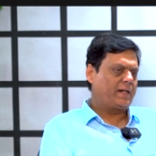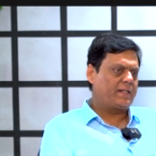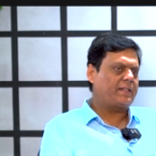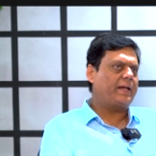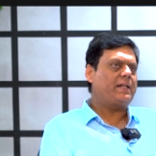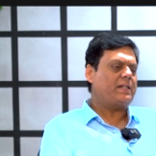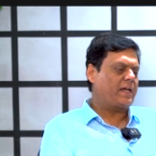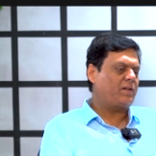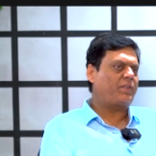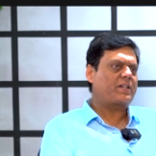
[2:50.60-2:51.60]
design
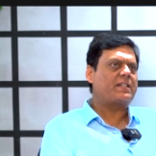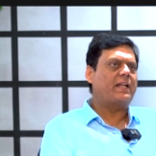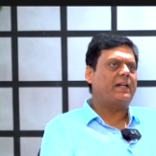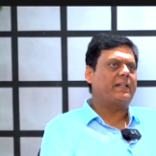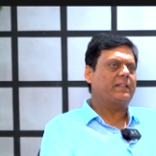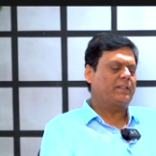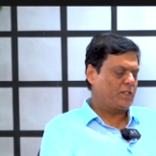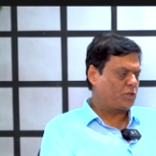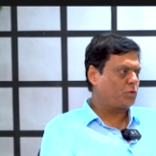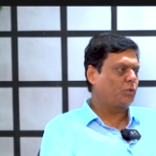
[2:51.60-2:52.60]
and functionality.
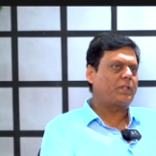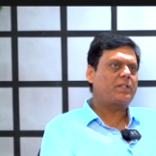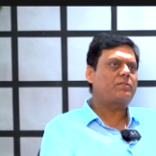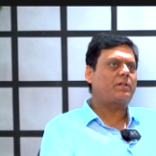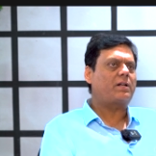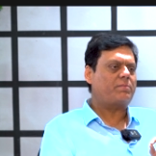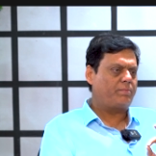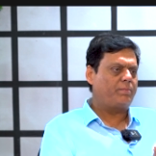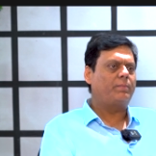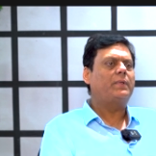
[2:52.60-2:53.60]
These two things are
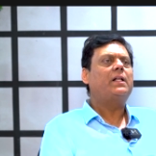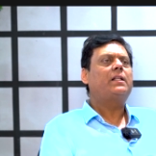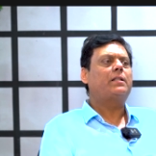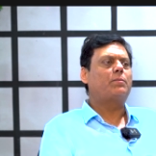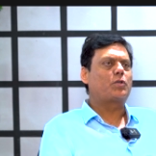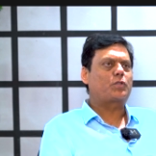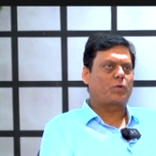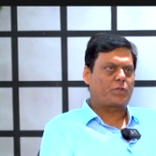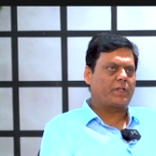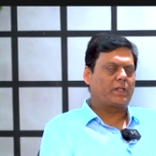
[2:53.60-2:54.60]
the most
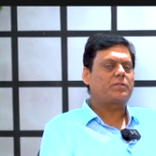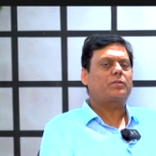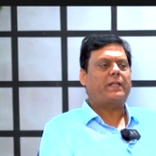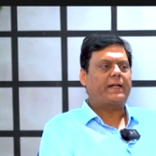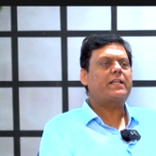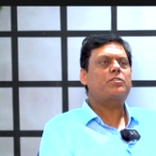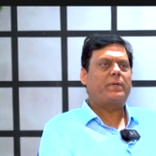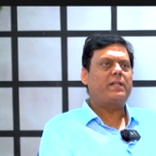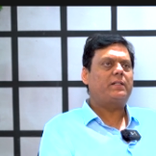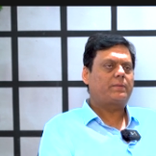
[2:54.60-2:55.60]
crucial. So that has
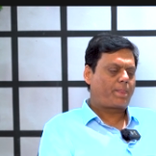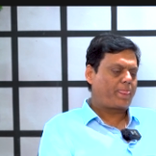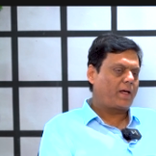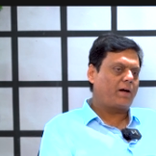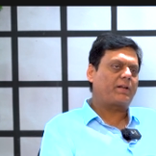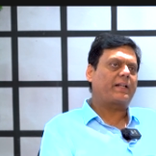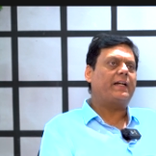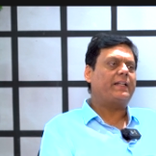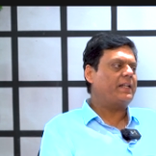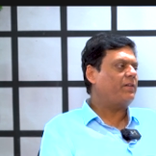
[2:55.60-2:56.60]
been our
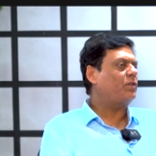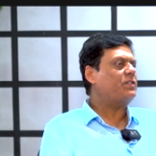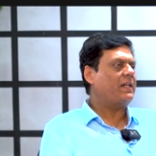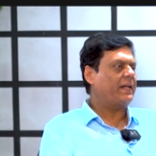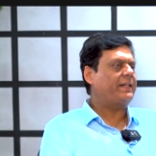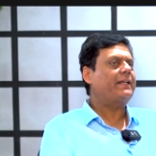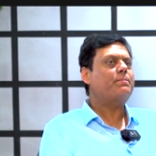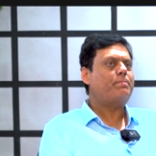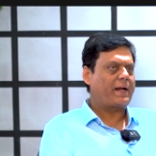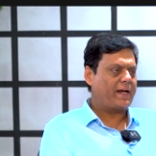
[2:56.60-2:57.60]
criteria for
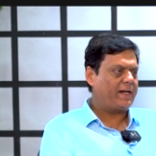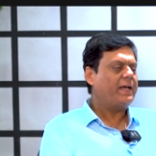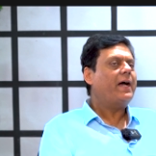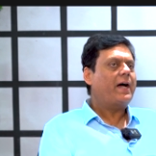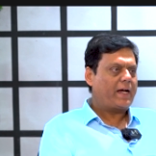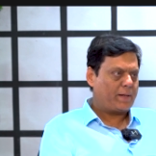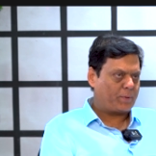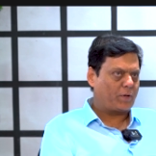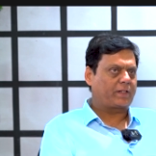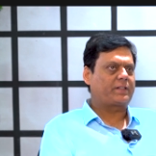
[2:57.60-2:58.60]
selecting a brand, a
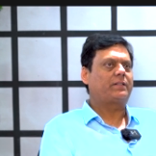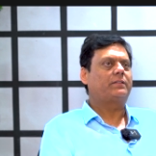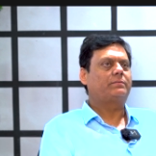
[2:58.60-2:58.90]
product.